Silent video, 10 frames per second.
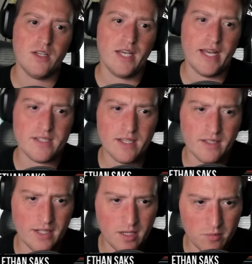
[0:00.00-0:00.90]
Exile
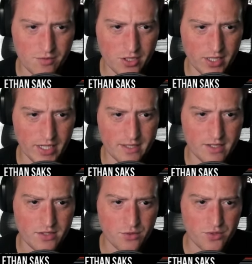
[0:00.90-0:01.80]
any number of target instant
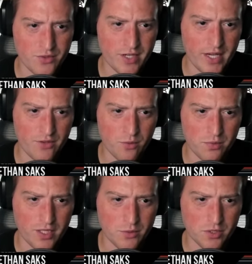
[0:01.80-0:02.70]
sorcery and or
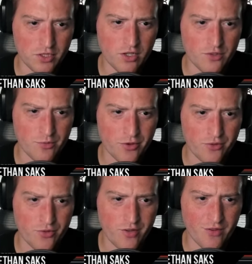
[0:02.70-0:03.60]
planeswalker cards from your
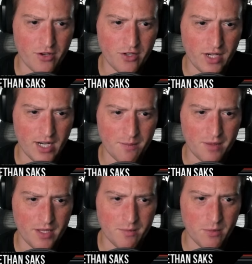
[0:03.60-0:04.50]
graveyard. Copy
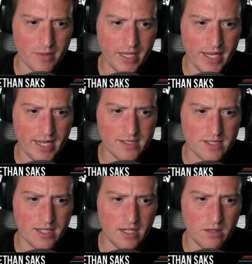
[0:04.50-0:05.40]
them. You may cast
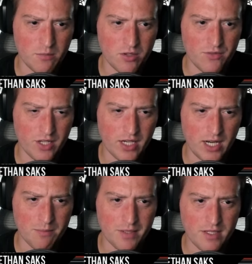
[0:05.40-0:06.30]
any number of the
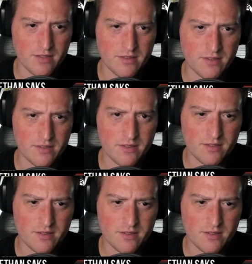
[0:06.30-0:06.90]
copies.